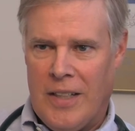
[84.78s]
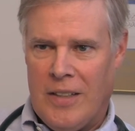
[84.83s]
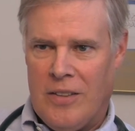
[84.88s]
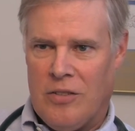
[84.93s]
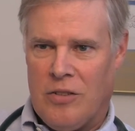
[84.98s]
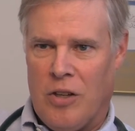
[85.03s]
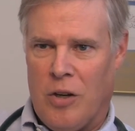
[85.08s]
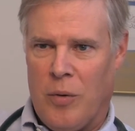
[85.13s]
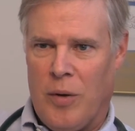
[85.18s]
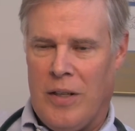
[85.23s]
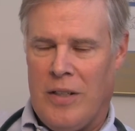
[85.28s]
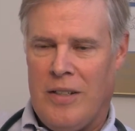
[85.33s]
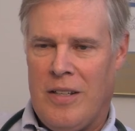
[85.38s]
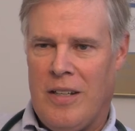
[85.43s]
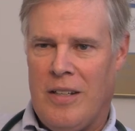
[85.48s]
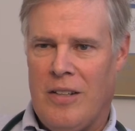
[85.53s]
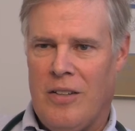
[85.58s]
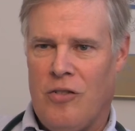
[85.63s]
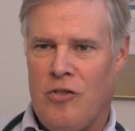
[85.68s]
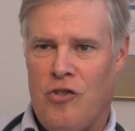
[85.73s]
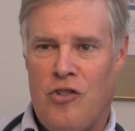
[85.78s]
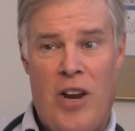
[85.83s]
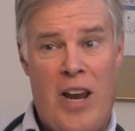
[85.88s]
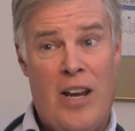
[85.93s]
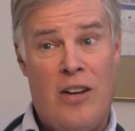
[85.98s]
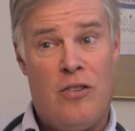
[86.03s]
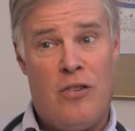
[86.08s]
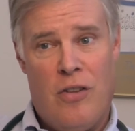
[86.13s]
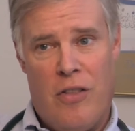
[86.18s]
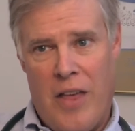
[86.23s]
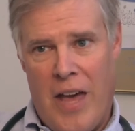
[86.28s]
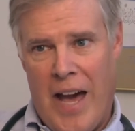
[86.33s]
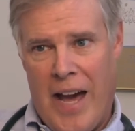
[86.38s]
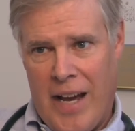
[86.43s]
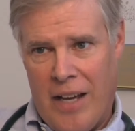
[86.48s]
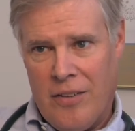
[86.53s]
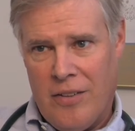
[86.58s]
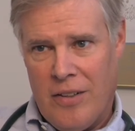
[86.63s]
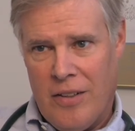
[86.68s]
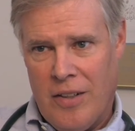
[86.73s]
So it didn't change
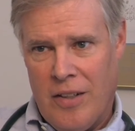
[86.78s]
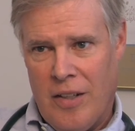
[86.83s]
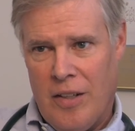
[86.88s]
that,